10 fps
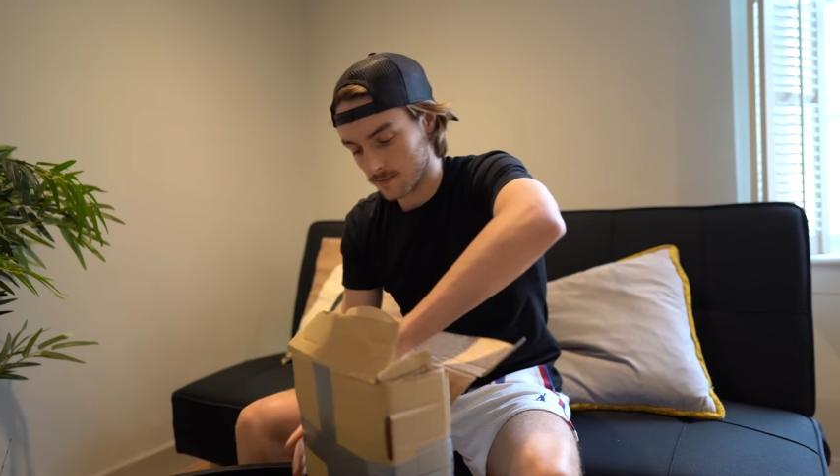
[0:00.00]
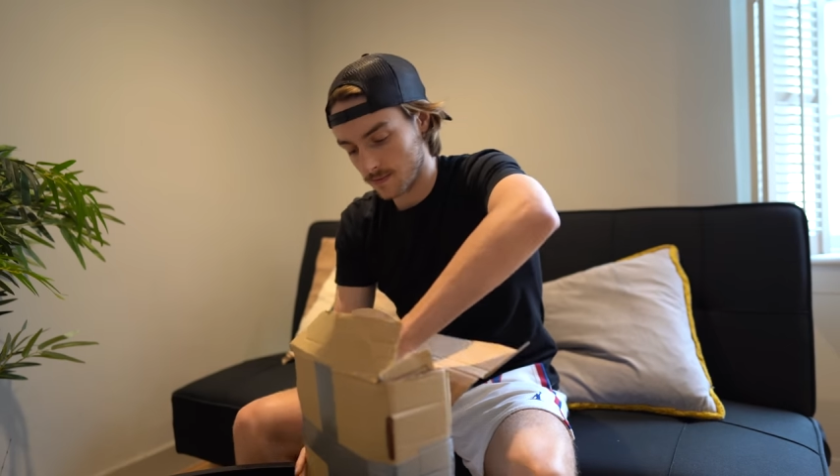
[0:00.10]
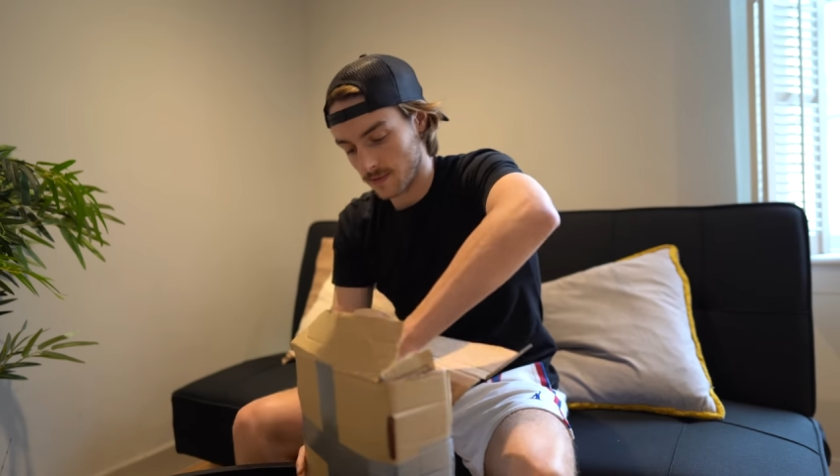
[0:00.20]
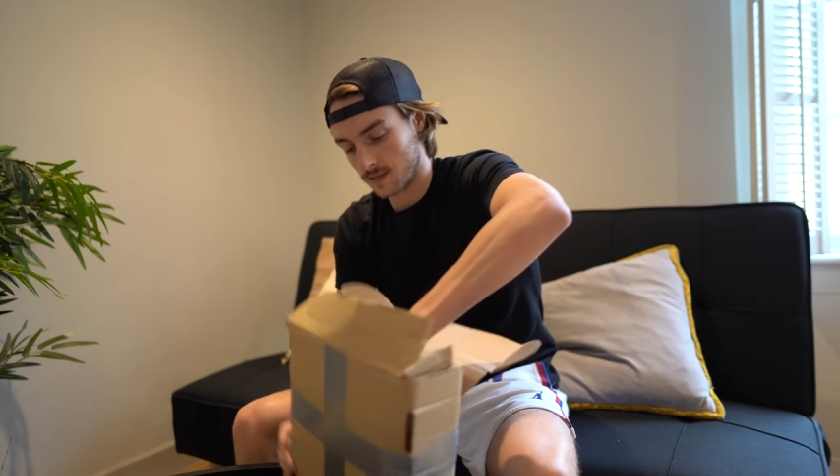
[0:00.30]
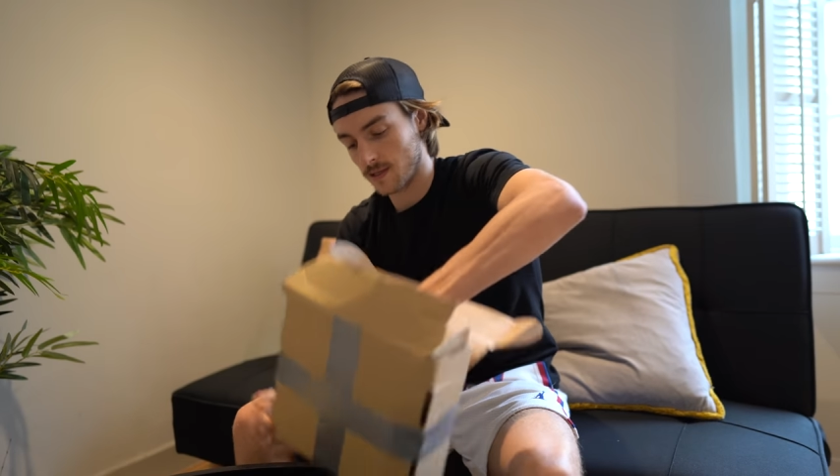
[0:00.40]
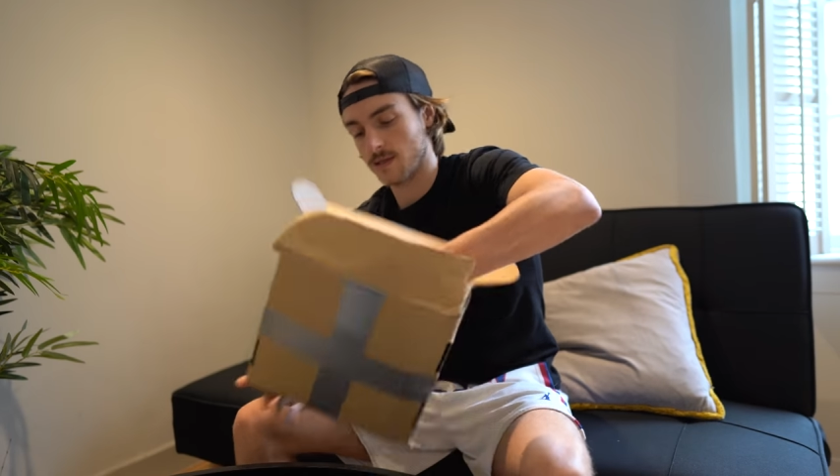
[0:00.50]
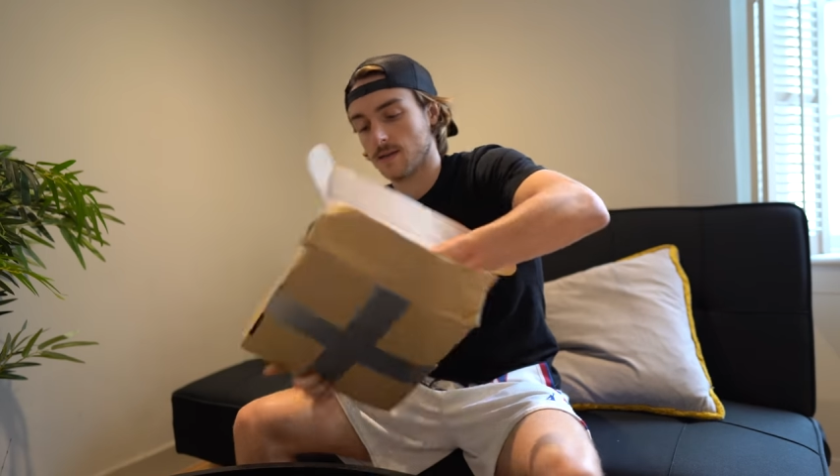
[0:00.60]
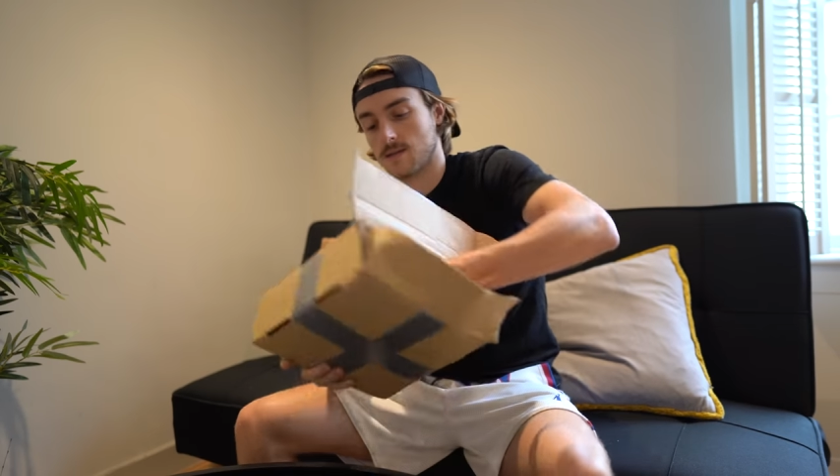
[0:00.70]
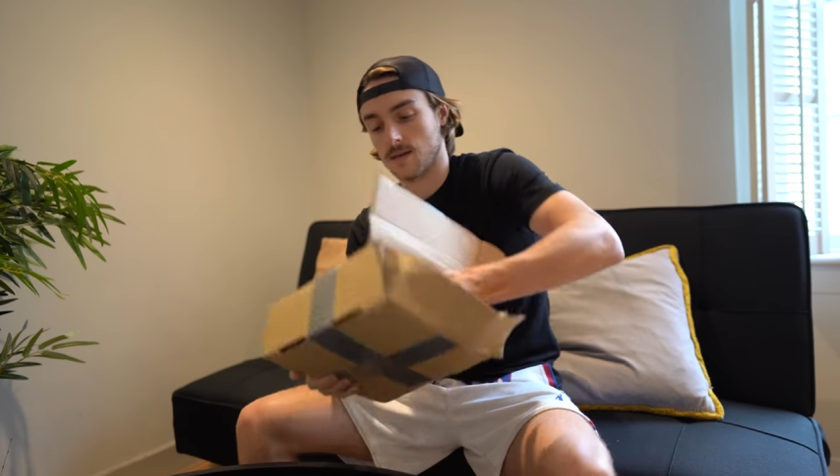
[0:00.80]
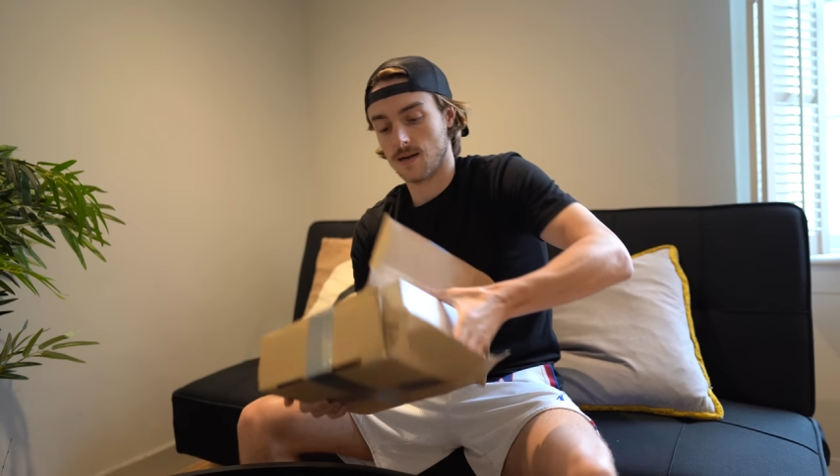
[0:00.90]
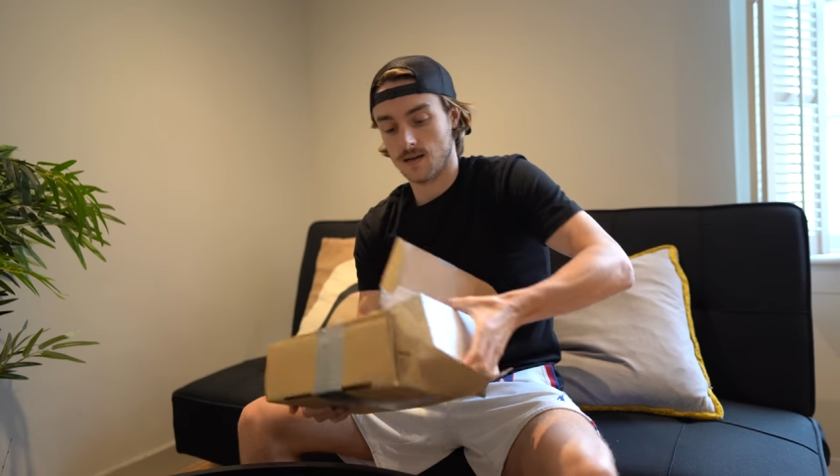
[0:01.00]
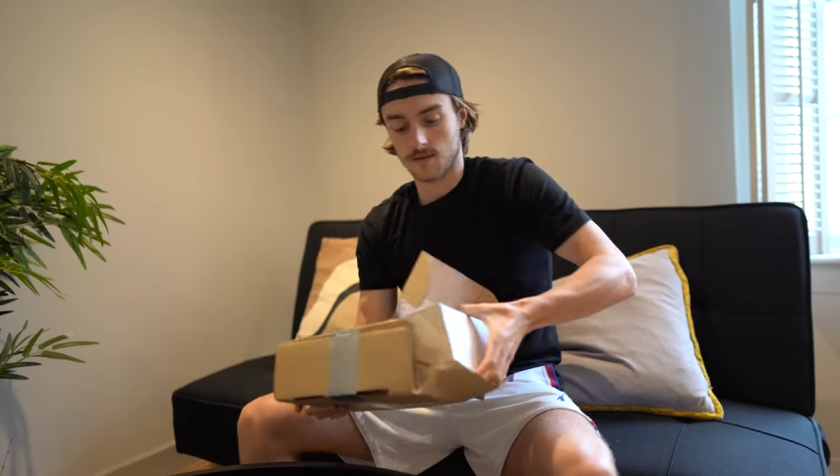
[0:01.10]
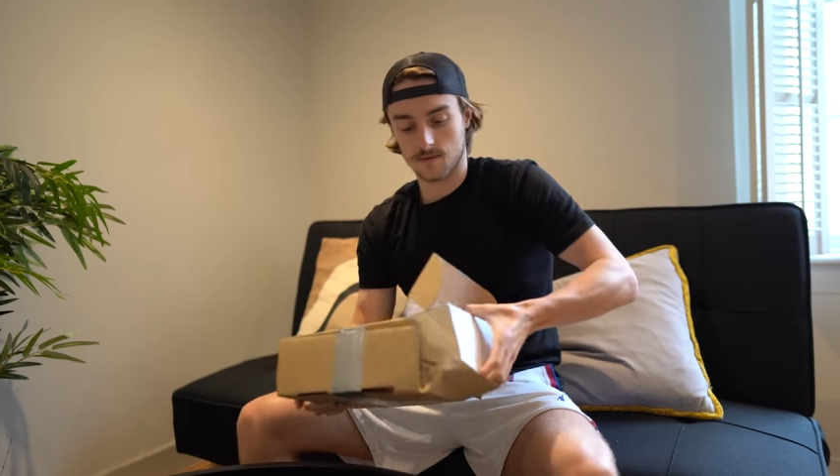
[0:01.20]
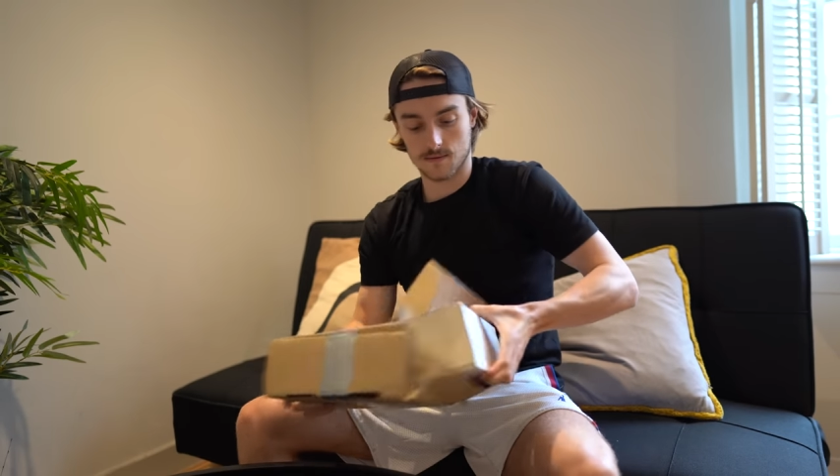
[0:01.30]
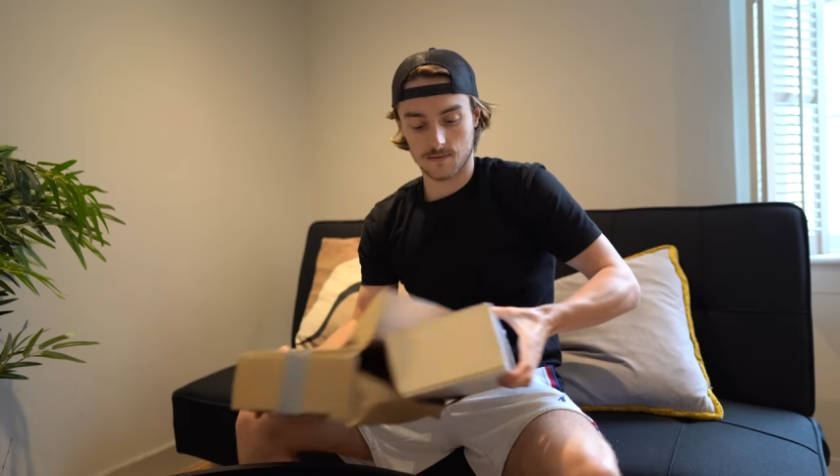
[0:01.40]
Let me take this
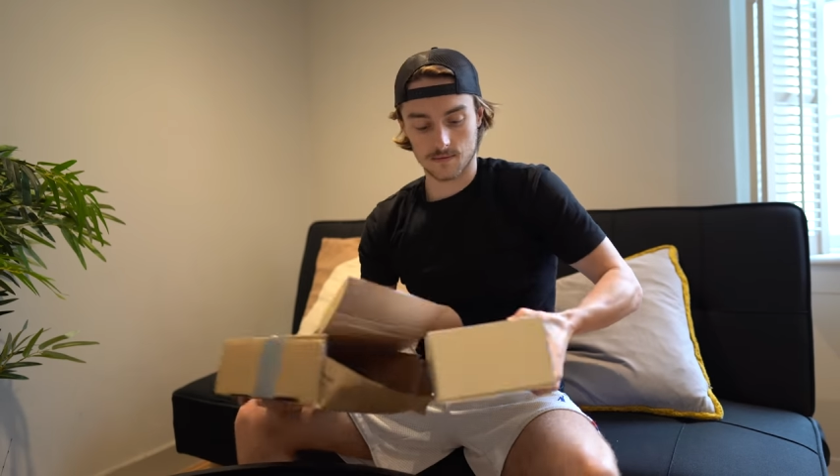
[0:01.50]
out.